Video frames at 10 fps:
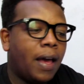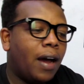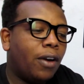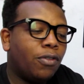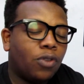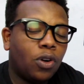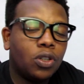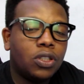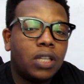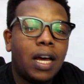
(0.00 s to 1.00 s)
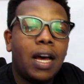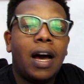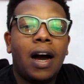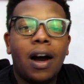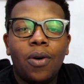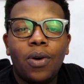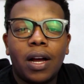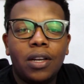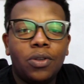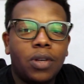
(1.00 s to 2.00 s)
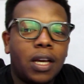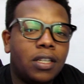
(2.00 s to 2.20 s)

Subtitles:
and of course, how can you get